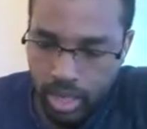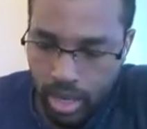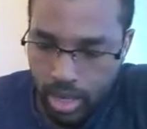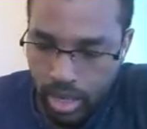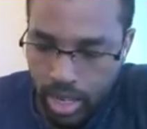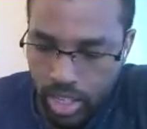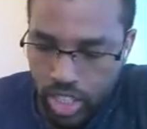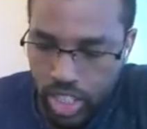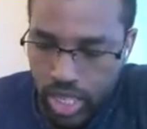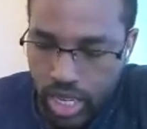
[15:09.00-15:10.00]
the letter
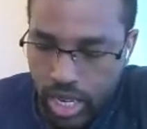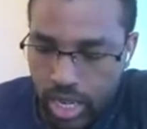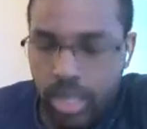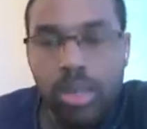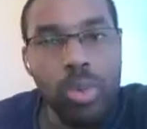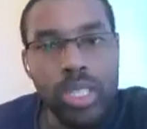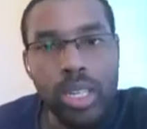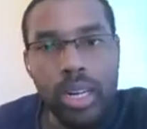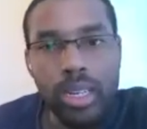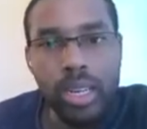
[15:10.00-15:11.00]
G was
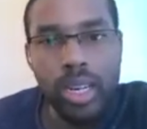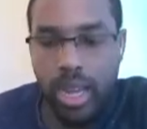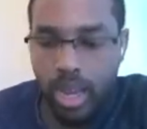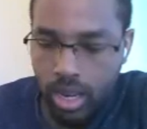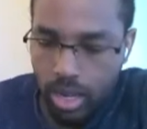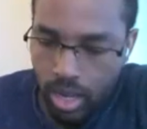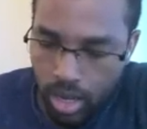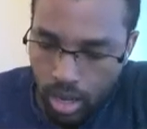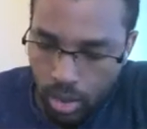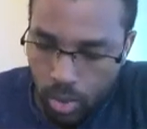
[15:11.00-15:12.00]
not in A.
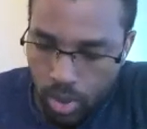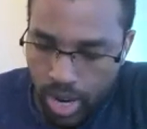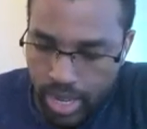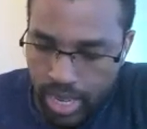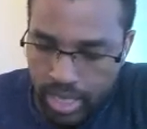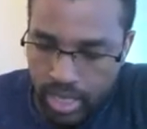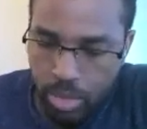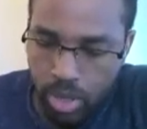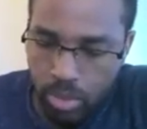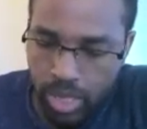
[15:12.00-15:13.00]
We write that
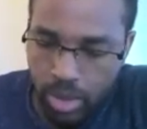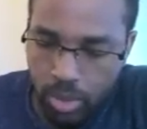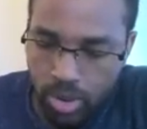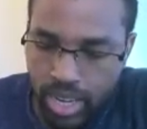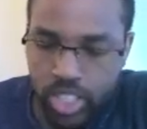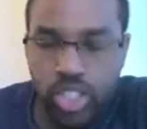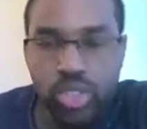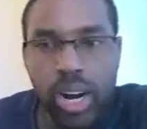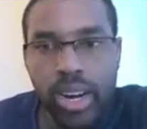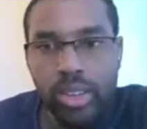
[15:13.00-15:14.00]
symbol, but then we write a
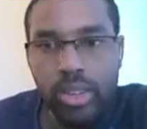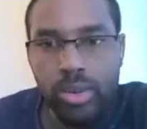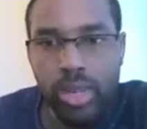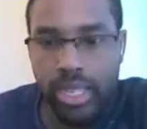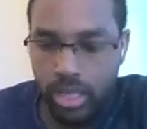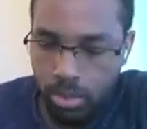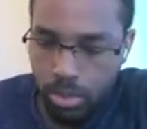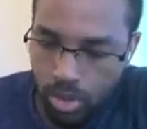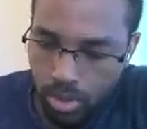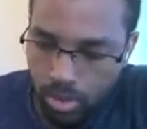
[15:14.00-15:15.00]
strike through that
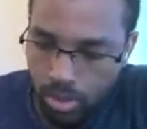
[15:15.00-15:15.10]
symbol.